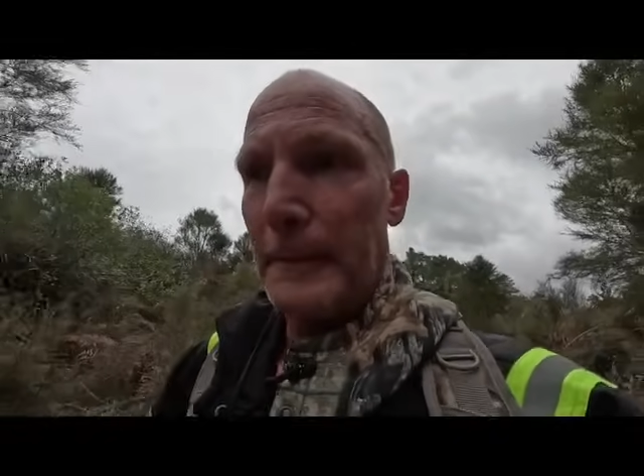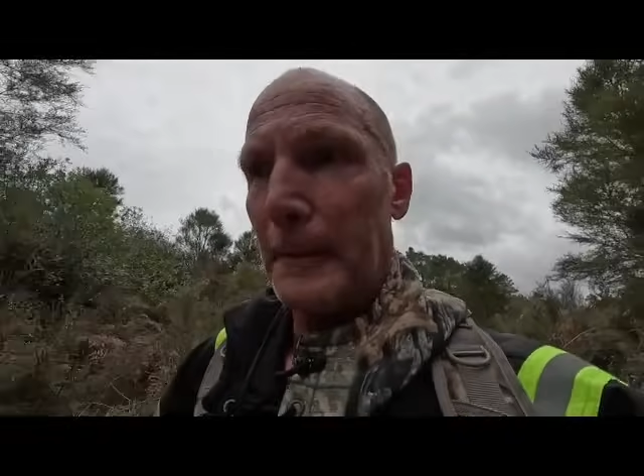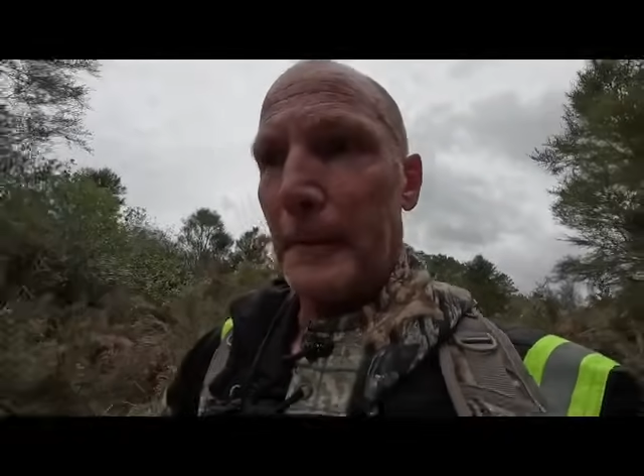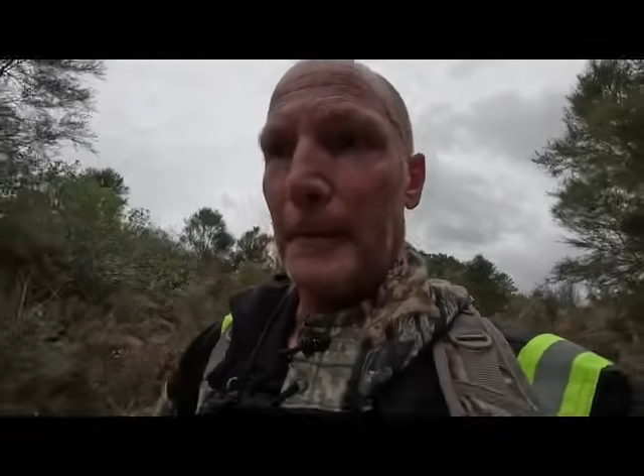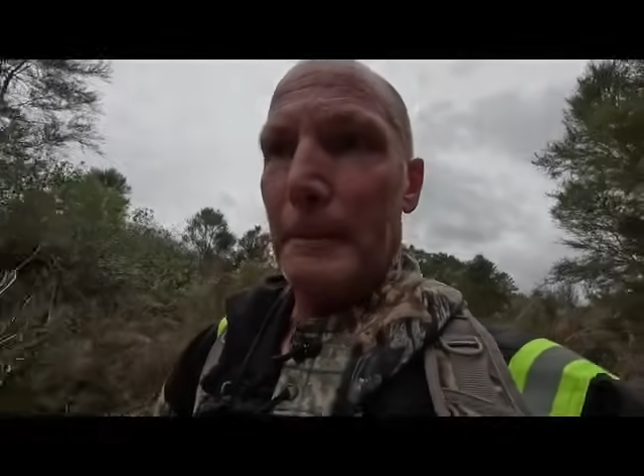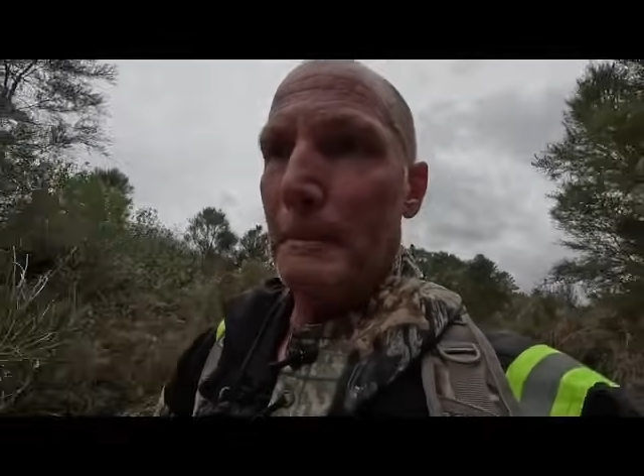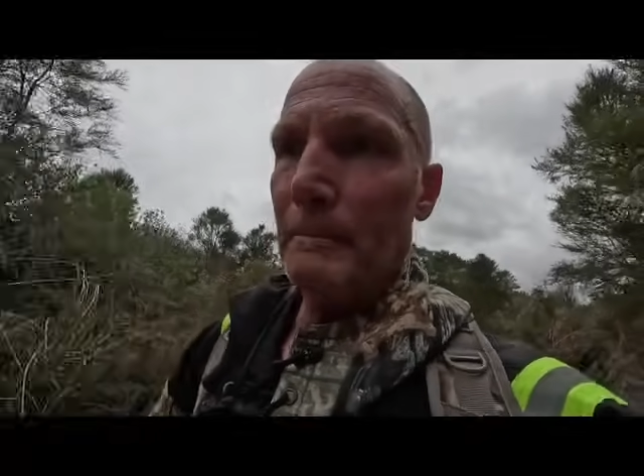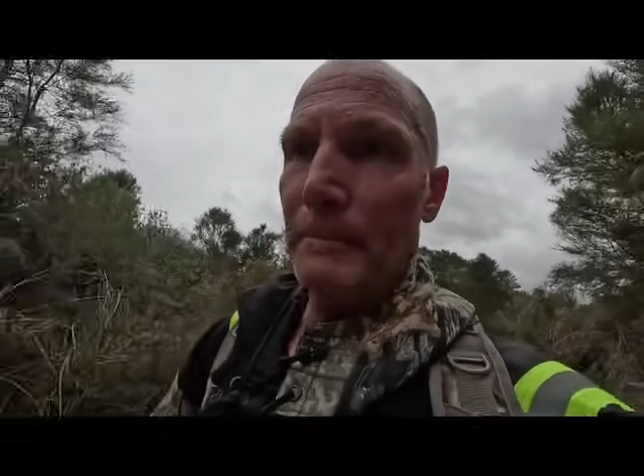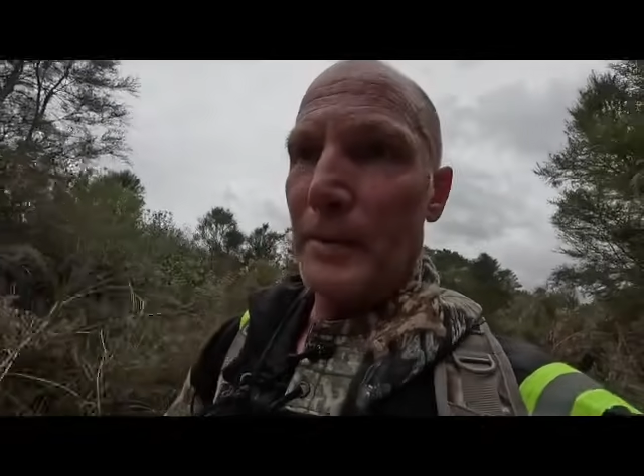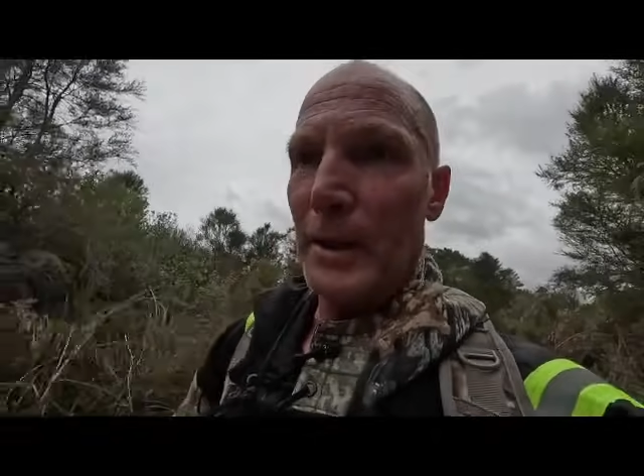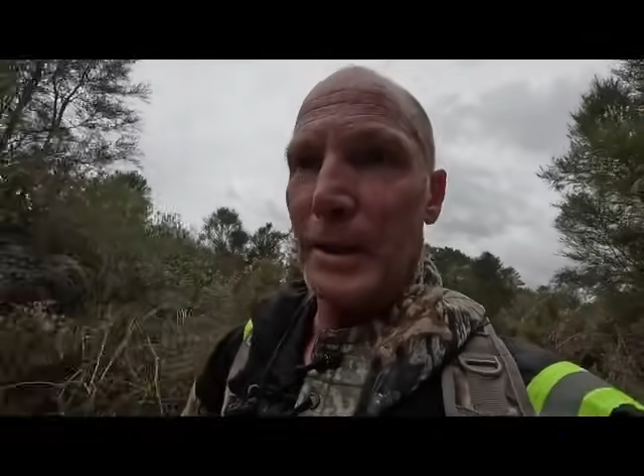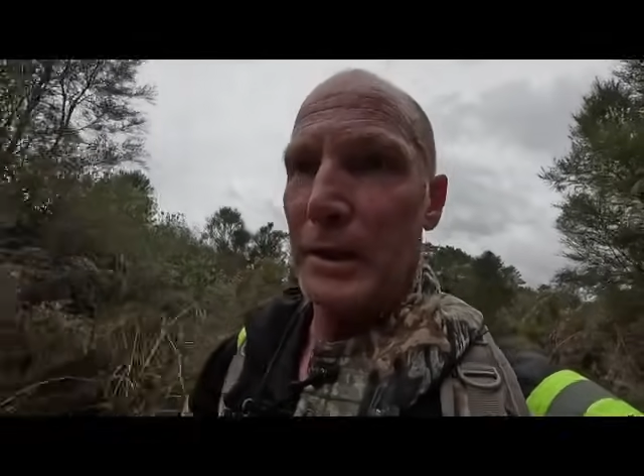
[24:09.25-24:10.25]
Now
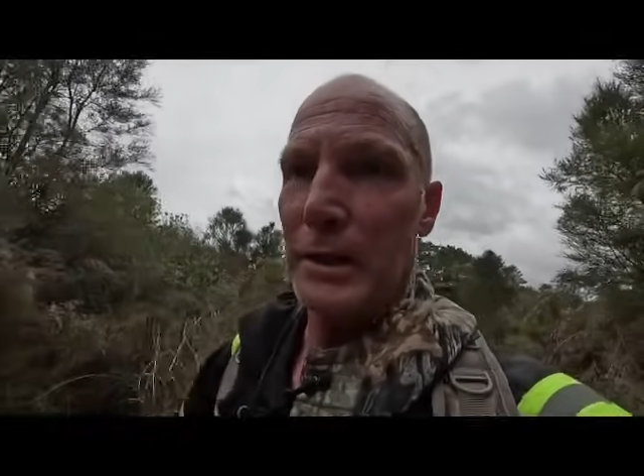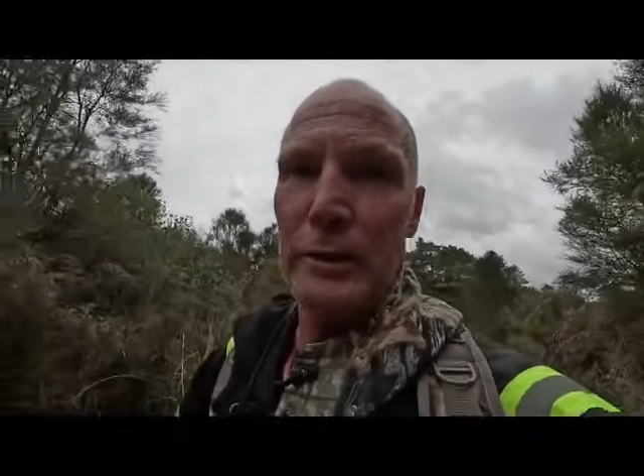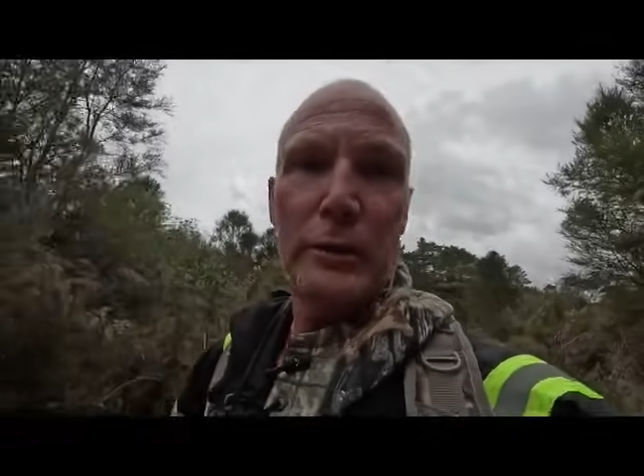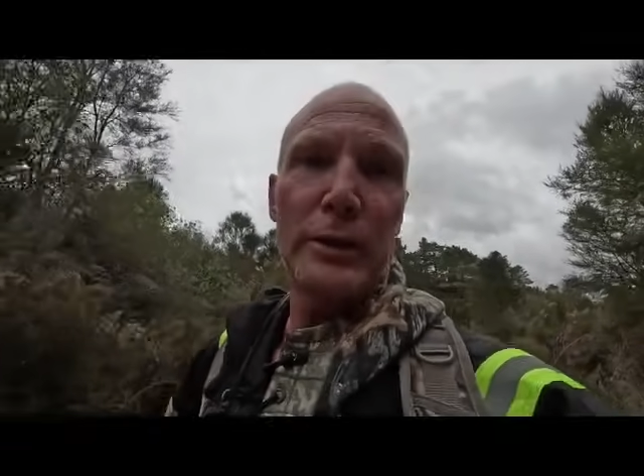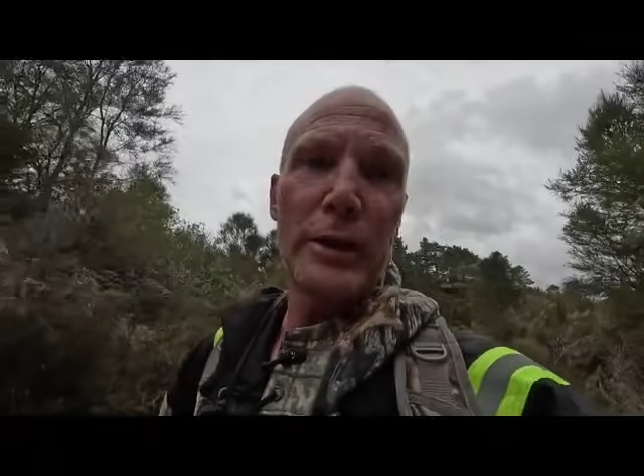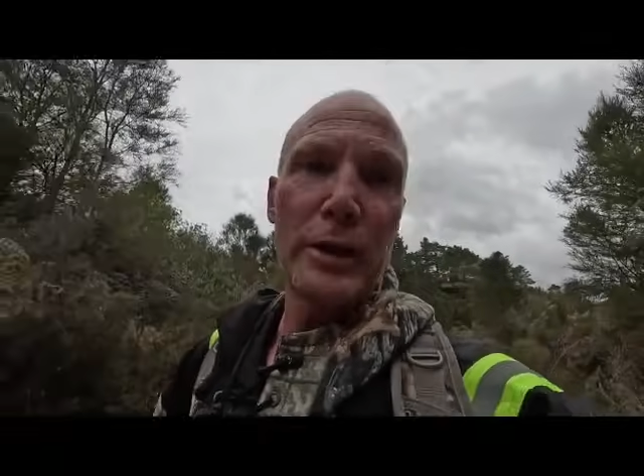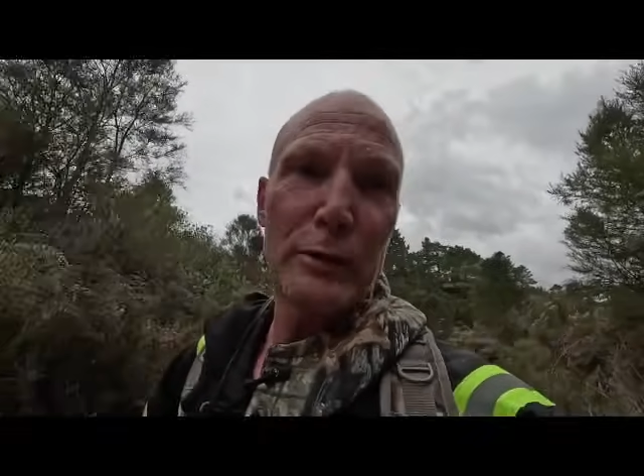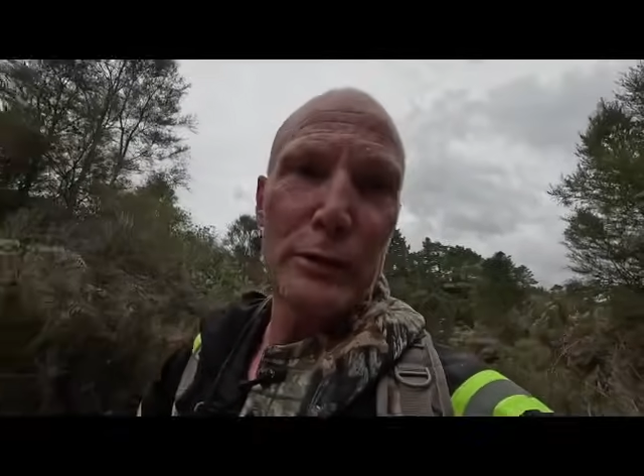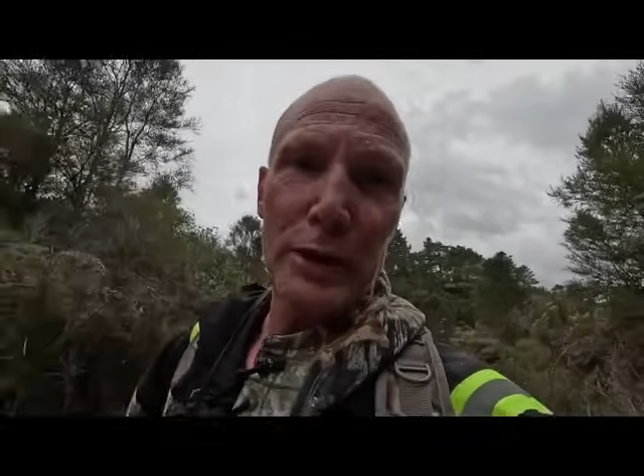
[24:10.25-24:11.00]
you can do that over